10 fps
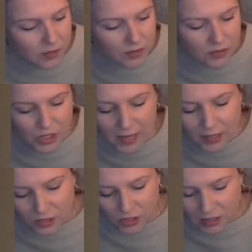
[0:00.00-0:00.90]

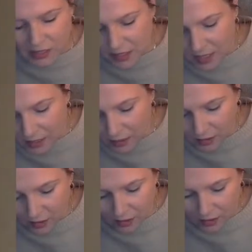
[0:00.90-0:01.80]
challenges
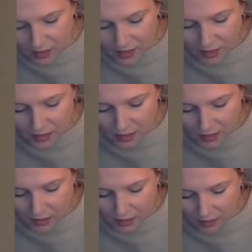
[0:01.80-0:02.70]
and this,
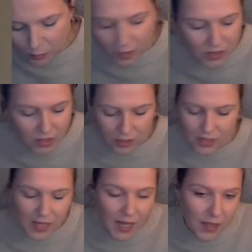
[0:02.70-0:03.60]
like, the depression or
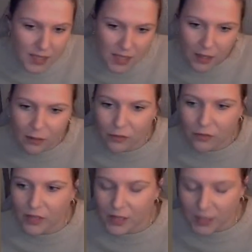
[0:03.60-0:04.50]
sadness that you're
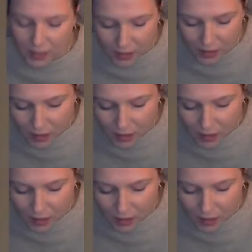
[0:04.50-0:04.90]
feeling.